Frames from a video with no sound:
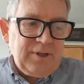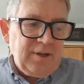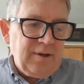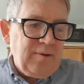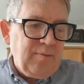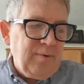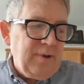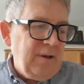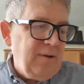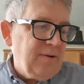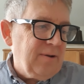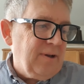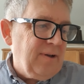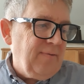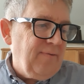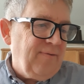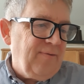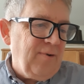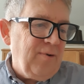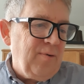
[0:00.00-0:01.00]
you know, we're
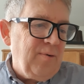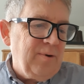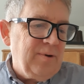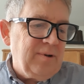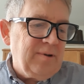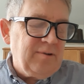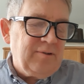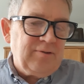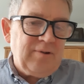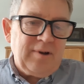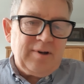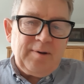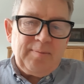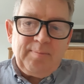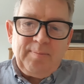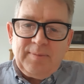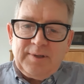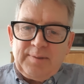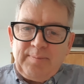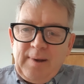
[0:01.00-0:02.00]
looking forward and trying to
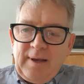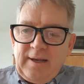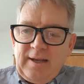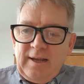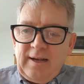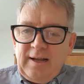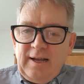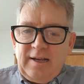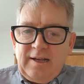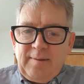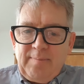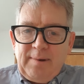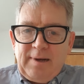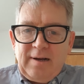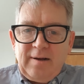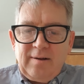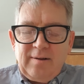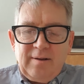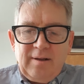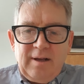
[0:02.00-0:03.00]
speculate
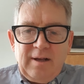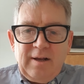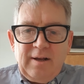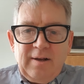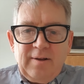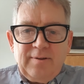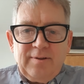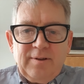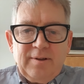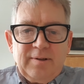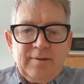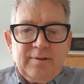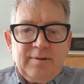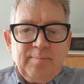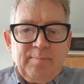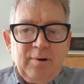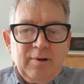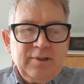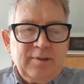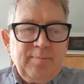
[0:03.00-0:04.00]
about the, the
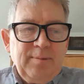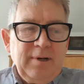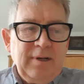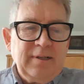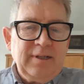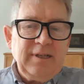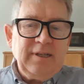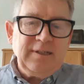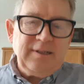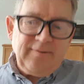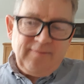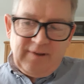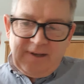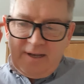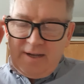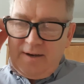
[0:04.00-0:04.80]
possibilities of it.